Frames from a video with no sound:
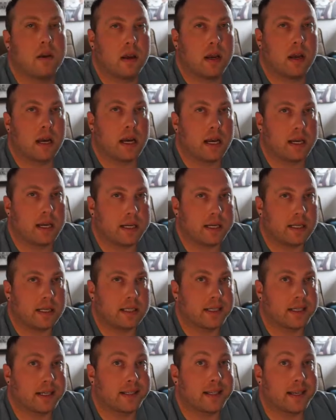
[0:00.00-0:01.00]

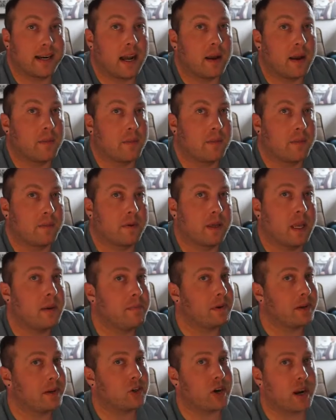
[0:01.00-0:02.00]
is, like I said, I'm
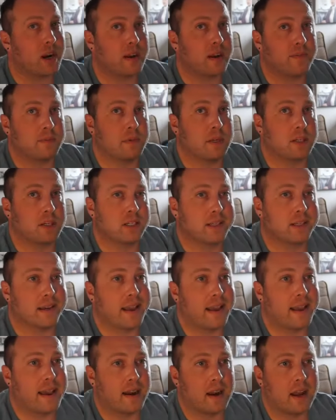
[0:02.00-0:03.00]
keeping track of as much as I
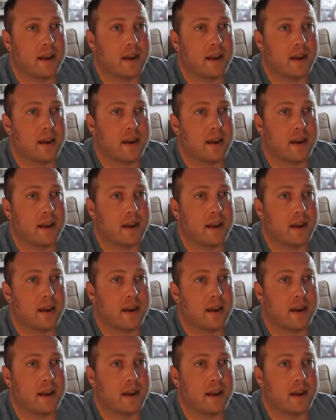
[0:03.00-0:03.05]
can.